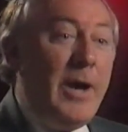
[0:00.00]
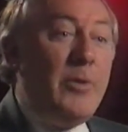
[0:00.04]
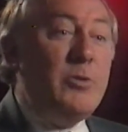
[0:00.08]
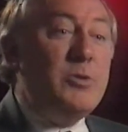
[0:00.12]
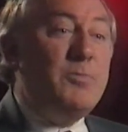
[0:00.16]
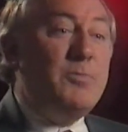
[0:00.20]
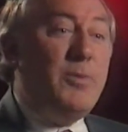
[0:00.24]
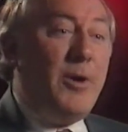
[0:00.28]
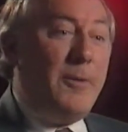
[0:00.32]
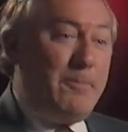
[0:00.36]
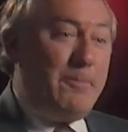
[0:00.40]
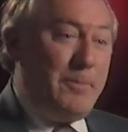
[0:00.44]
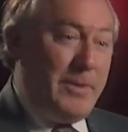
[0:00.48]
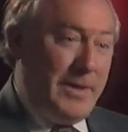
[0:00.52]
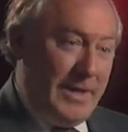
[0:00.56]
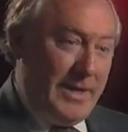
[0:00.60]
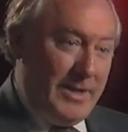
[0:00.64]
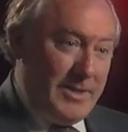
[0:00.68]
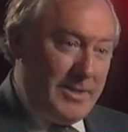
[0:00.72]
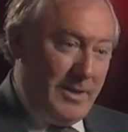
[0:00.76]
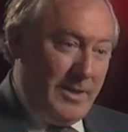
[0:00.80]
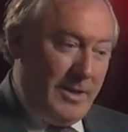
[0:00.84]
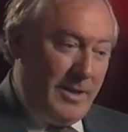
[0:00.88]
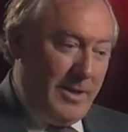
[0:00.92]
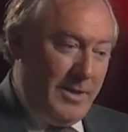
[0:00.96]
That was Bob
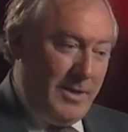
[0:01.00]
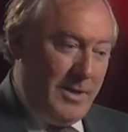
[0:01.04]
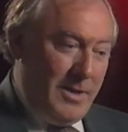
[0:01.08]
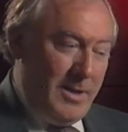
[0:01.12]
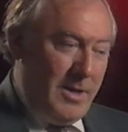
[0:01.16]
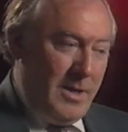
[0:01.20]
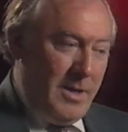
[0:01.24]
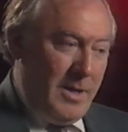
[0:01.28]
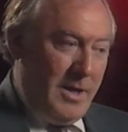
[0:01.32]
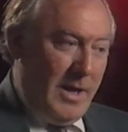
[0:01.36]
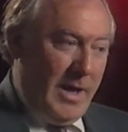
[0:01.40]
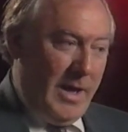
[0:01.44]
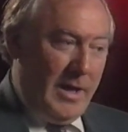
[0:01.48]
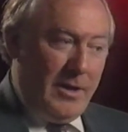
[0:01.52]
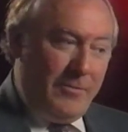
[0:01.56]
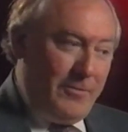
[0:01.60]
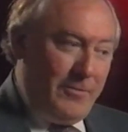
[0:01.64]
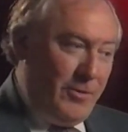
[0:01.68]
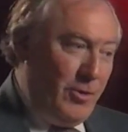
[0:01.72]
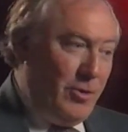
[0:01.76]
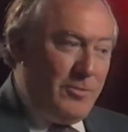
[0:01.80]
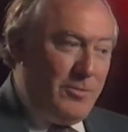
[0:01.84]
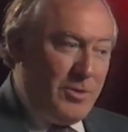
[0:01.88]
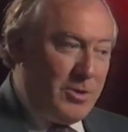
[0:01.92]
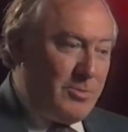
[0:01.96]
Paisley. And a
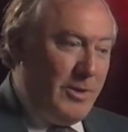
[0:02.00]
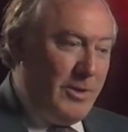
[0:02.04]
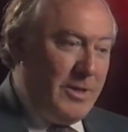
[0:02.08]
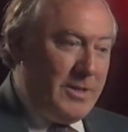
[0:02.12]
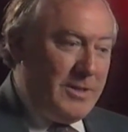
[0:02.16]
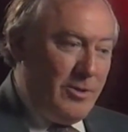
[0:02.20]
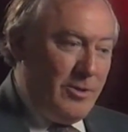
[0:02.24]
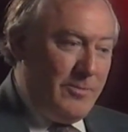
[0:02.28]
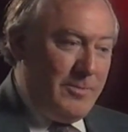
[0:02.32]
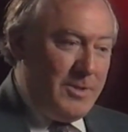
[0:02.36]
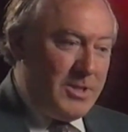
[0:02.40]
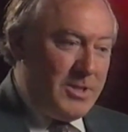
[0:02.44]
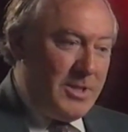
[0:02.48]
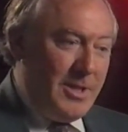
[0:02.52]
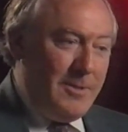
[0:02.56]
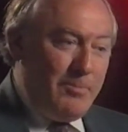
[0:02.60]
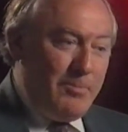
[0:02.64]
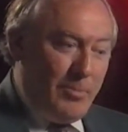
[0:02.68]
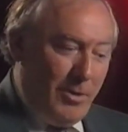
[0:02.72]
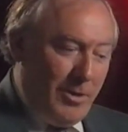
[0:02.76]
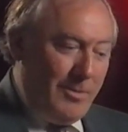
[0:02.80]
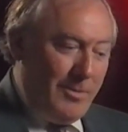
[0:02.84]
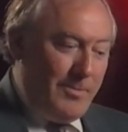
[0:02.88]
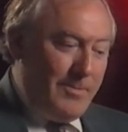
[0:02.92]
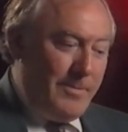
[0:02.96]
few of us went over and
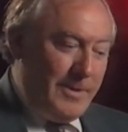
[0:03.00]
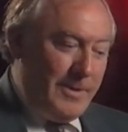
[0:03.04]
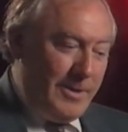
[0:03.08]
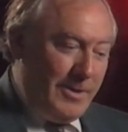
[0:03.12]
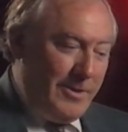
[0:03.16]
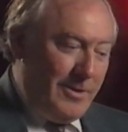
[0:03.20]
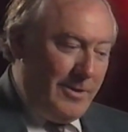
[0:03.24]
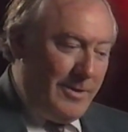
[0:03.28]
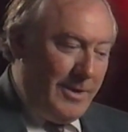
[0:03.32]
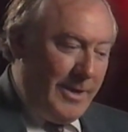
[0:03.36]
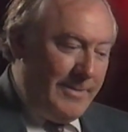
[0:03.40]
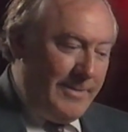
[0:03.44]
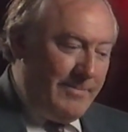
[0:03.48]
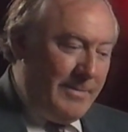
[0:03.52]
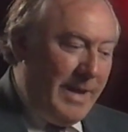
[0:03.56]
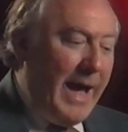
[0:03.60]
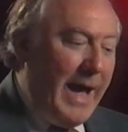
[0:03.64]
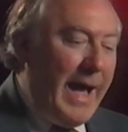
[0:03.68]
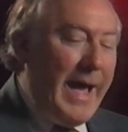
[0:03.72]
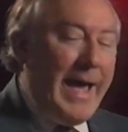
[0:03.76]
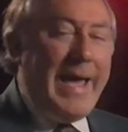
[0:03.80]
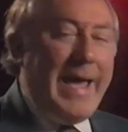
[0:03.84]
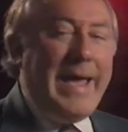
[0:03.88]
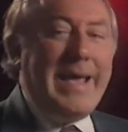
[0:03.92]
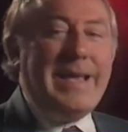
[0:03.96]
said, Bob, you're right.
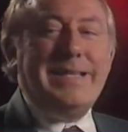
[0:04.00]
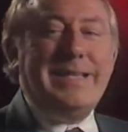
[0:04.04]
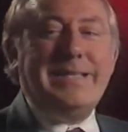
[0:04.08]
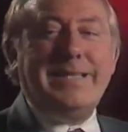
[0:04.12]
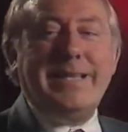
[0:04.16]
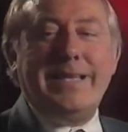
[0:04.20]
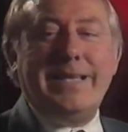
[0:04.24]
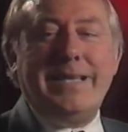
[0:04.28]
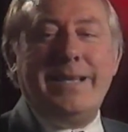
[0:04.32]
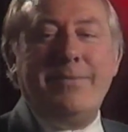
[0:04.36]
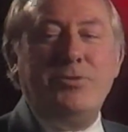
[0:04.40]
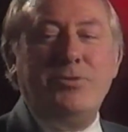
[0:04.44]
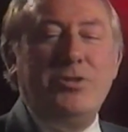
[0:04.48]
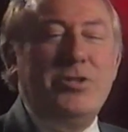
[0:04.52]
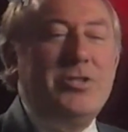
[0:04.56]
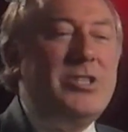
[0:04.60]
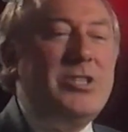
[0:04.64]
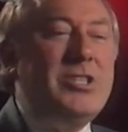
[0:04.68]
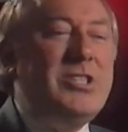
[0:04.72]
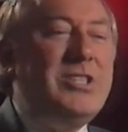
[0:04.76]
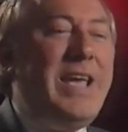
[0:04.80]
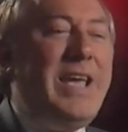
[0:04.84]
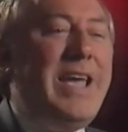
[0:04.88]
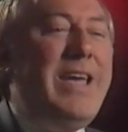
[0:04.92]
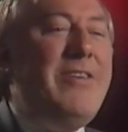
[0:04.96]
I said, I'm
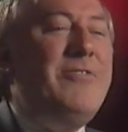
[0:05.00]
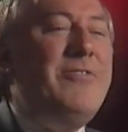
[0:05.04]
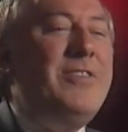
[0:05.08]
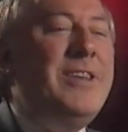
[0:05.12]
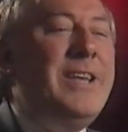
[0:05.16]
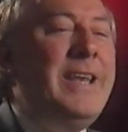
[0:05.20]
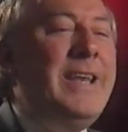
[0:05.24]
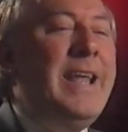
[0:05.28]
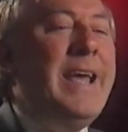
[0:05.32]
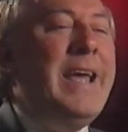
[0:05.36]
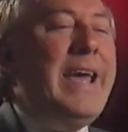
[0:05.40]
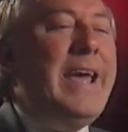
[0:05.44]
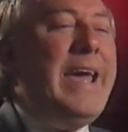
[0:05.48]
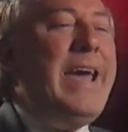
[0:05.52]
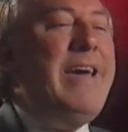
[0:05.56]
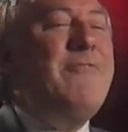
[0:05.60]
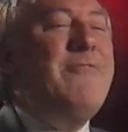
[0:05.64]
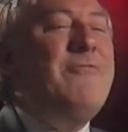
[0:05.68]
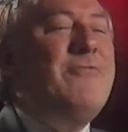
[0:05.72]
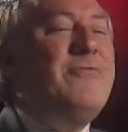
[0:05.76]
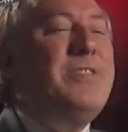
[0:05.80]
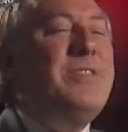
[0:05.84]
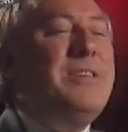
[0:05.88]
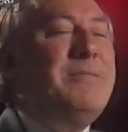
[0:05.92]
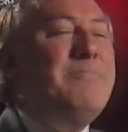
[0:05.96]
just savouring
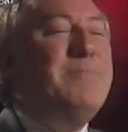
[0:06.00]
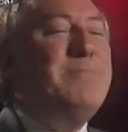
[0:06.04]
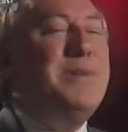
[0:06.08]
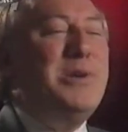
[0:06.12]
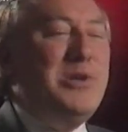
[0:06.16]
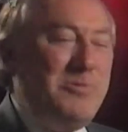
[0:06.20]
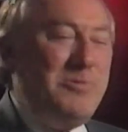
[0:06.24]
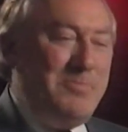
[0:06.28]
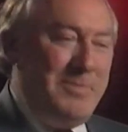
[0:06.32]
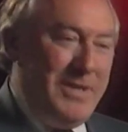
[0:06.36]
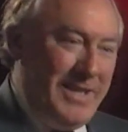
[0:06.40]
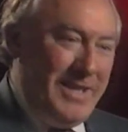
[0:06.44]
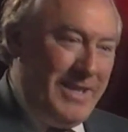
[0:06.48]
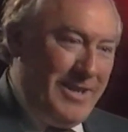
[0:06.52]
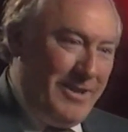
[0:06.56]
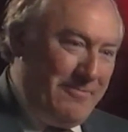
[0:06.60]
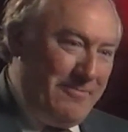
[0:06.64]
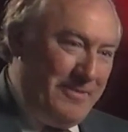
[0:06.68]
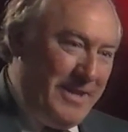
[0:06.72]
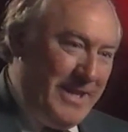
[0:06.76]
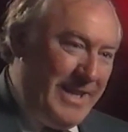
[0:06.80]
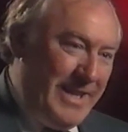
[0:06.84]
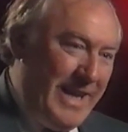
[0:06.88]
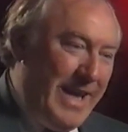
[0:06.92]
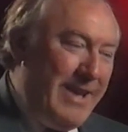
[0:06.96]
every moment
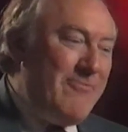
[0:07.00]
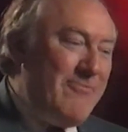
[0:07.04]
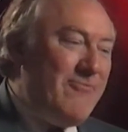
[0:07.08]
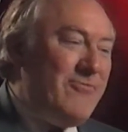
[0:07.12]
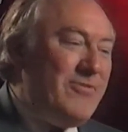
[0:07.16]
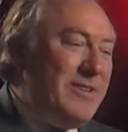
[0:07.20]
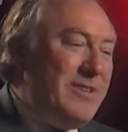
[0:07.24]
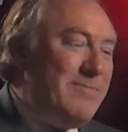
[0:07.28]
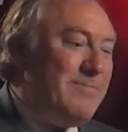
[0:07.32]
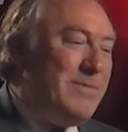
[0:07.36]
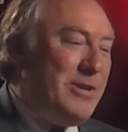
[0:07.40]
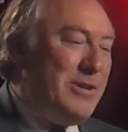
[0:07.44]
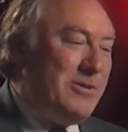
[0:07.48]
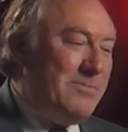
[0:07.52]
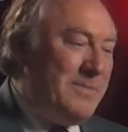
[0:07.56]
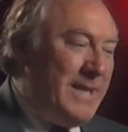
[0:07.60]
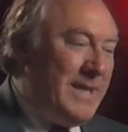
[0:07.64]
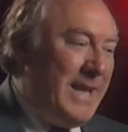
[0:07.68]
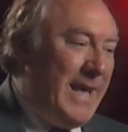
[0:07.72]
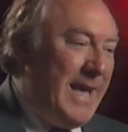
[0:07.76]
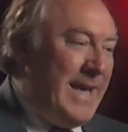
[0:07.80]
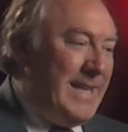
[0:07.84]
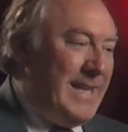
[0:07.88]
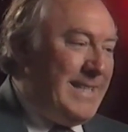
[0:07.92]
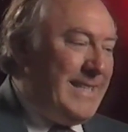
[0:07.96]
of it, every
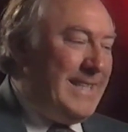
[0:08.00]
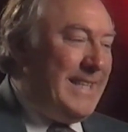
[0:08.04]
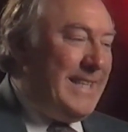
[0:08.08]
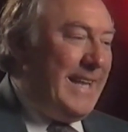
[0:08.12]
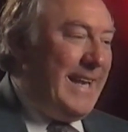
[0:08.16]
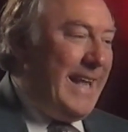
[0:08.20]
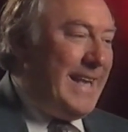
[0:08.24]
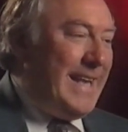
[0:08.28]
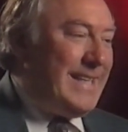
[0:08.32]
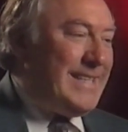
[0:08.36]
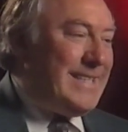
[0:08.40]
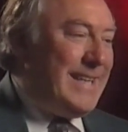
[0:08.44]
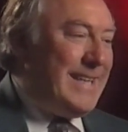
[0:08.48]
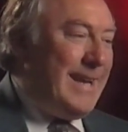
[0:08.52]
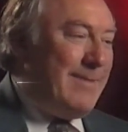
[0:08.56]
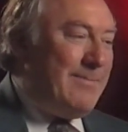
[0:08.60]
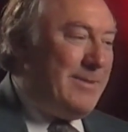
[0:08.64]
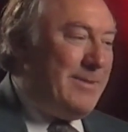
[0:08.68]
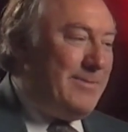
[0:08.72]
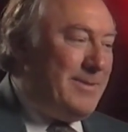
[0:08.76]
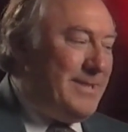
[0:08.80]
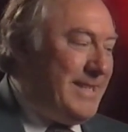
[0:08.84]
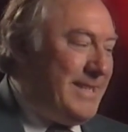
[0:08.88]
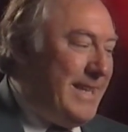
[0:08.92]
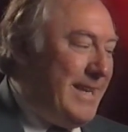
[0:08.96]
moment. He said, the last time
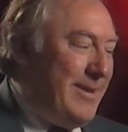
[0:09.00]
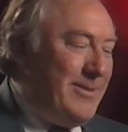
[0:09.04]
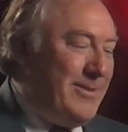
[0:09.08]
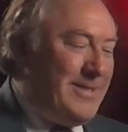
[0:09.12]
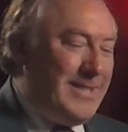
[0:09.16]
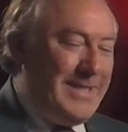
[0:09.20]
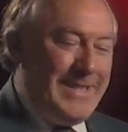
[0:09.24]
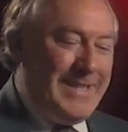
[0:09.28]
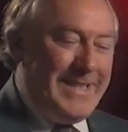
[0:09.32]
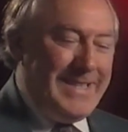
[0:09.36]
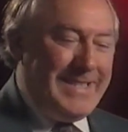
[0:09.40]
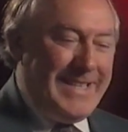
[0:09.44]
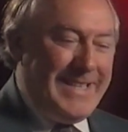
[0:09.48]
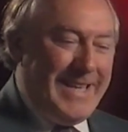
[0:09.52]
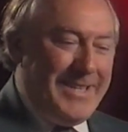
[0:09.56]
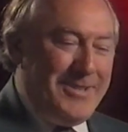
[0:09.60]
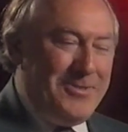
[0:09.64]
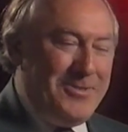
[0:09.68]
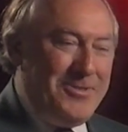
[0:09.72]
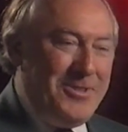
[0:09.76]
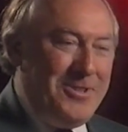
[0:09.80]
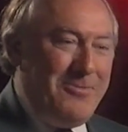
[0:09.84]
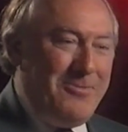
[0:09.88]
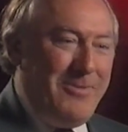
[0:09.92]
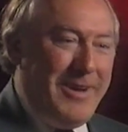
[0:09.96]
I was here was in a
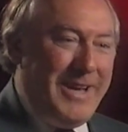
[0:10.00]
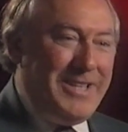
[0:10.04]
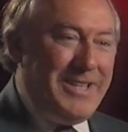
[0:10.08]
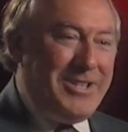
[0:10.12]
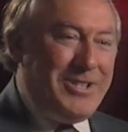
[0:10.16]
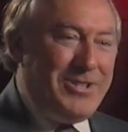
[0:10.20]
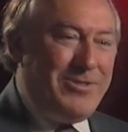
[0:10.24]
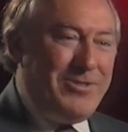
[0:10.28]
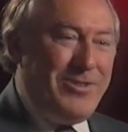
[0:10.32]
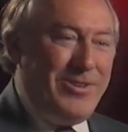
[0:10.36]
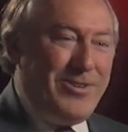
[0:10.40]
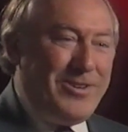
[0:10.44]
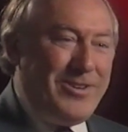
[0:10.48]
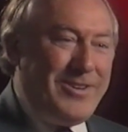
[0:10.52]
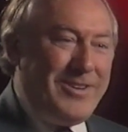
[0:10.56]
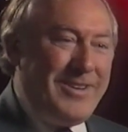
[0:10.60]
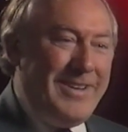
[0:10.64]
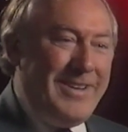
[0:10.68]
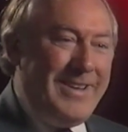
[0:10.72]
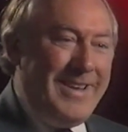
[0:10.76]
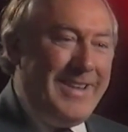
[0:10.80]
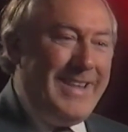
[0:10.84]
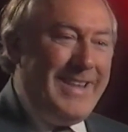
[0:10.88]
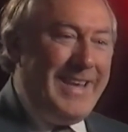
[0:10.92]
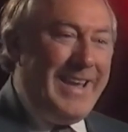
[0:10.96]
1000 weight truck
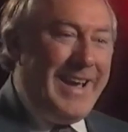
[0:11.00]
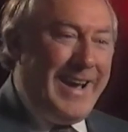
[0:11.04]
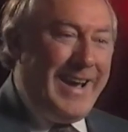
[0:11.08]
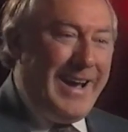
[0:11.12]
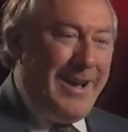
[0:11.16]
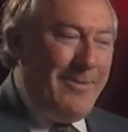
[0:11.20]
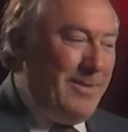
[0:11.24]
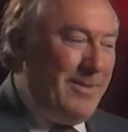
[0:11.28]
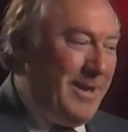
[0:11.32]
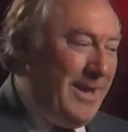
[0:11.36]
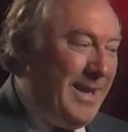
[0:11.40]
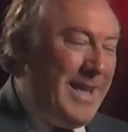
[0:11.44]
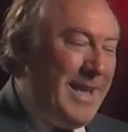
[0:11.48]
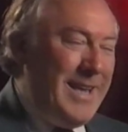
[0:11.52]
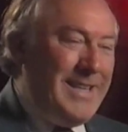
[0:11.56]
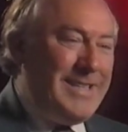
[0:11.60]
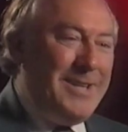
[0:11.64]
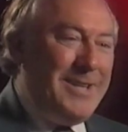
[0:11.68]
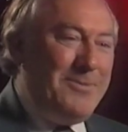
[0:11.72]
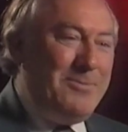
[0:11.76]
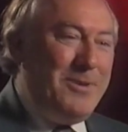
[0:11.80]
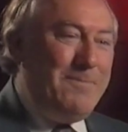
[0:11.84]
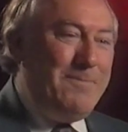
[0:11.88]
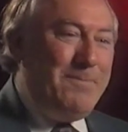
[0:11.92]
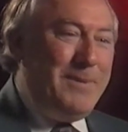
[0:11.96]
in the army. He
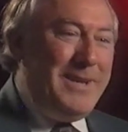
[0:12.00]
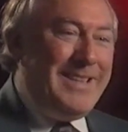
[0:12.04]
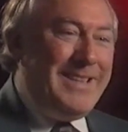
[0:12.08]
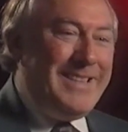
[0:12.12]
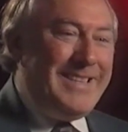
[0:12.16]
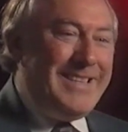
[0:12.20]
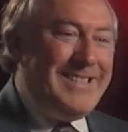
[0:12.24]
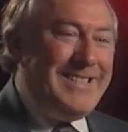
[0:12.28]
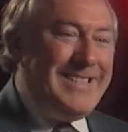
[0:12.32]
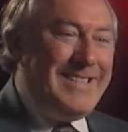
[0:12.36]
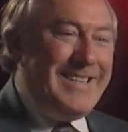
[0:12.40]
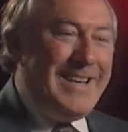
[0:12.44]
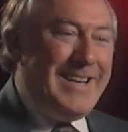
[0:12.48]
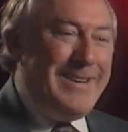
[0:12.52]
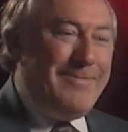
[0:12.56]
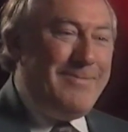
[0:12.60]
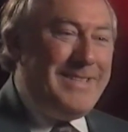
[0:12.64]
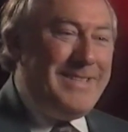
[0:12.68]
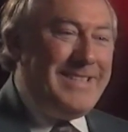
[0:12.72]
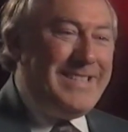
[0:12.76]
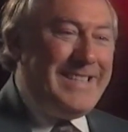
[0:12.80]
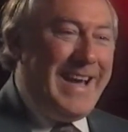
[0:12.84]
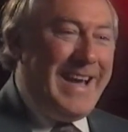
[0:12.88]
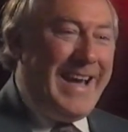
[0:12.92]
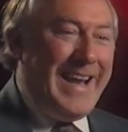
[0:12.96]
said, we beat the
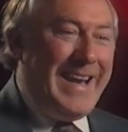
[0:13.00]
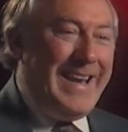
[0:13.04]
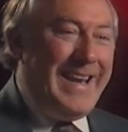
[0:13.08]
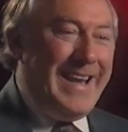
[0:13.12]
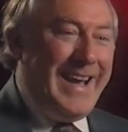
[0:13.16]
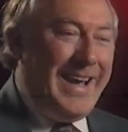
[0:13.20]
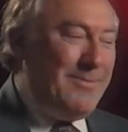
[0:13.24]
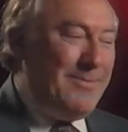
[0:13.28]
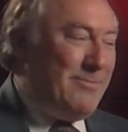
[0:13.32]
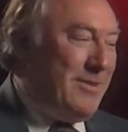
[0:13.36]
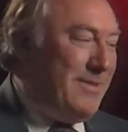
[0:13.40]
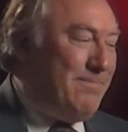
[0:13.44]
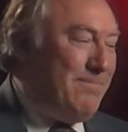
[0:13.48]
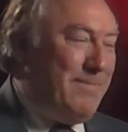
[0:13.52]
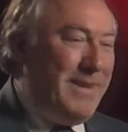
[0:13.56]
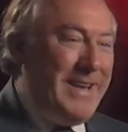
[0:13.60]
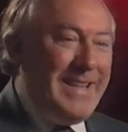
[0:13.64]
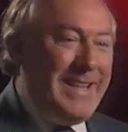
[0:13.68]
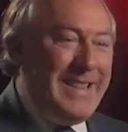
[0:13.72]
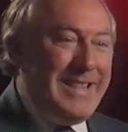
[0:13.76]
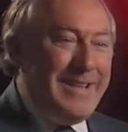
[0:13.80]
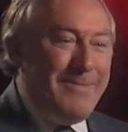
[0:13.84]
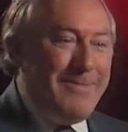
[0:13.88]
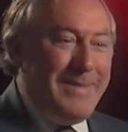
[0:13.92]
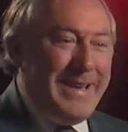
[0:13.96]
Germans that night and we've
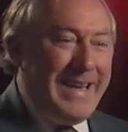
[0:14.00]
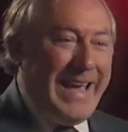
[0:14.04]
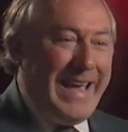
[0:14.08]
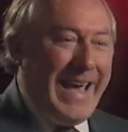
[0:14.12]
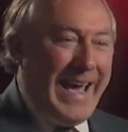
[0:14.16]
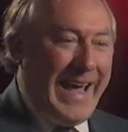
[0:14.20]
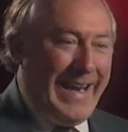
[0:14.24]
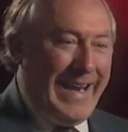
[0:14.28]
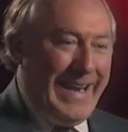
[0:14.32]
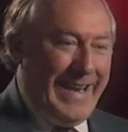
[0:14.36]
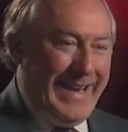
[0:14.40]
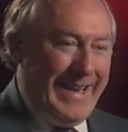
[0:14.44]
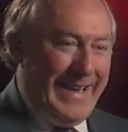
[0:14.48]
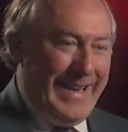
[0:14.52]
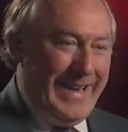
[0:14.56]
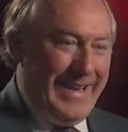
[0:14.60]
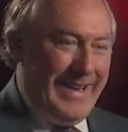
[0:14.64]
beaten them again.